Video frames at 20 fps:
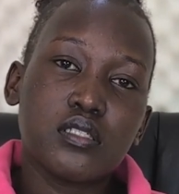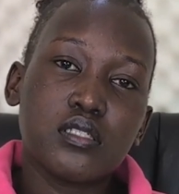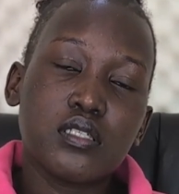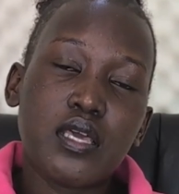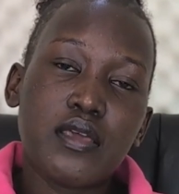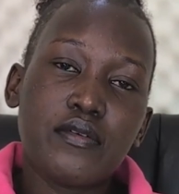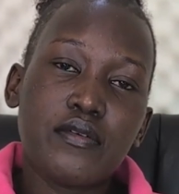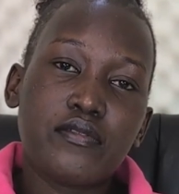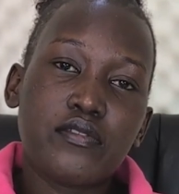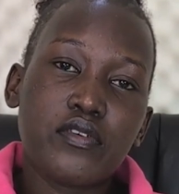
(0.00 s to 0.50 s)

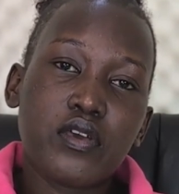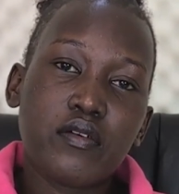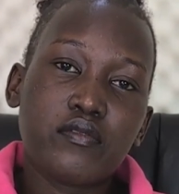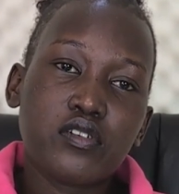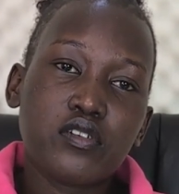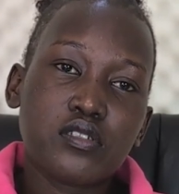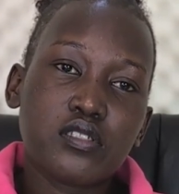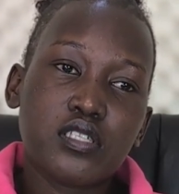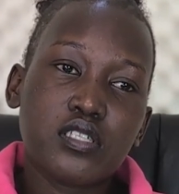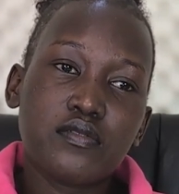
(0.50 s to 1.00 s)
If you have
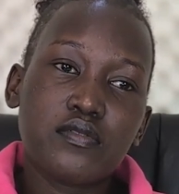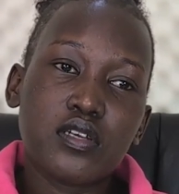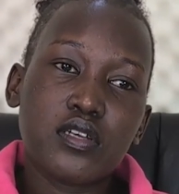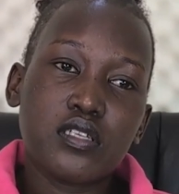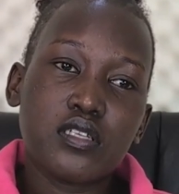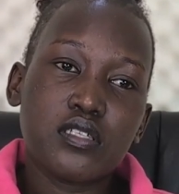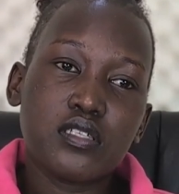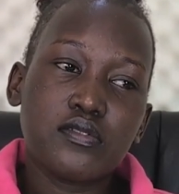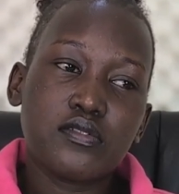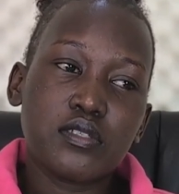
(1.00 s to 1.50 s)
not given
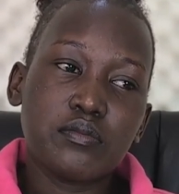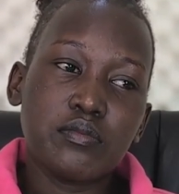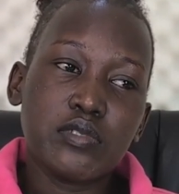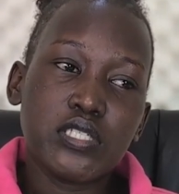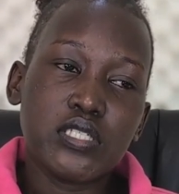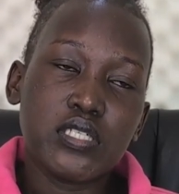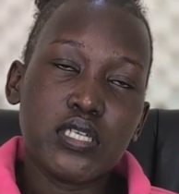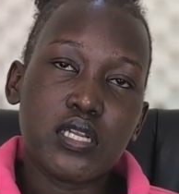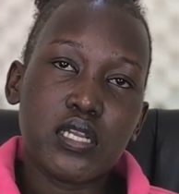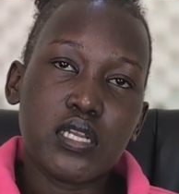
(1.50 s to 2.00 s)
it
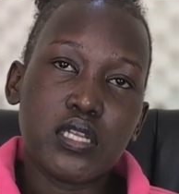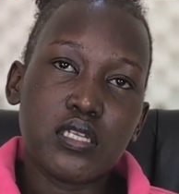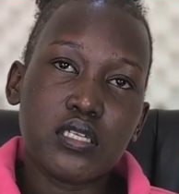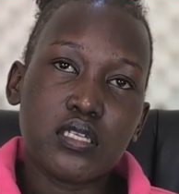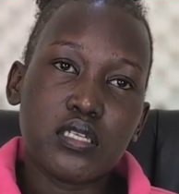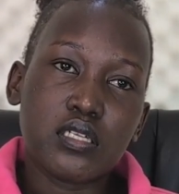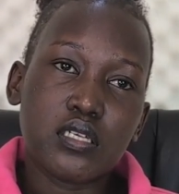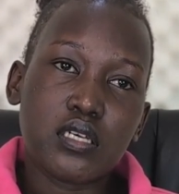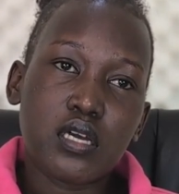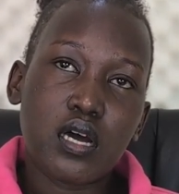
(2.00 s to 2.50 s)

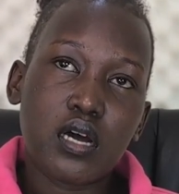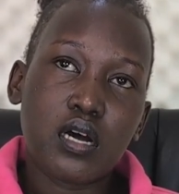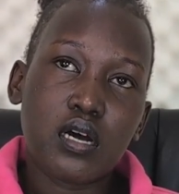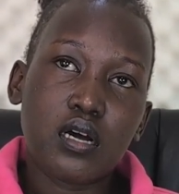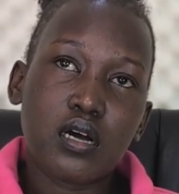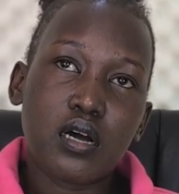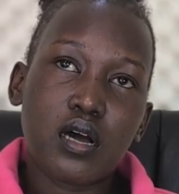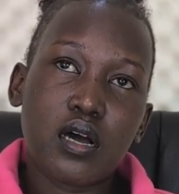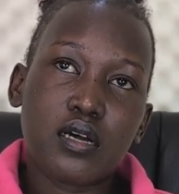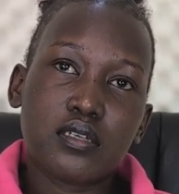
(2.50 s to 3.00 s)
immediately
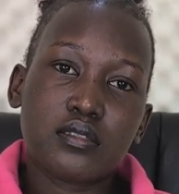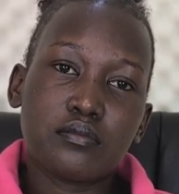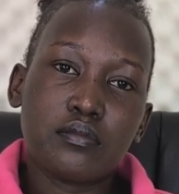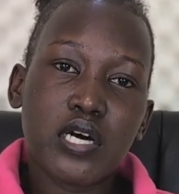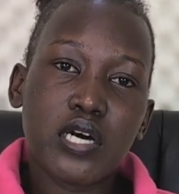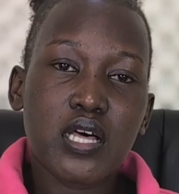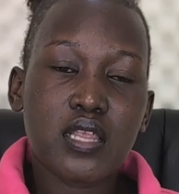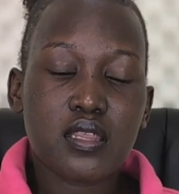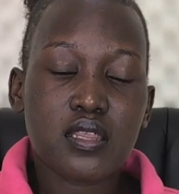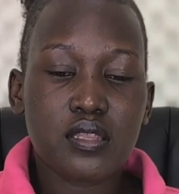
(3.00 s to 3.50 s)
at
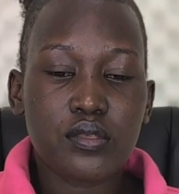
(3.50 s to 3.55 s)
birth,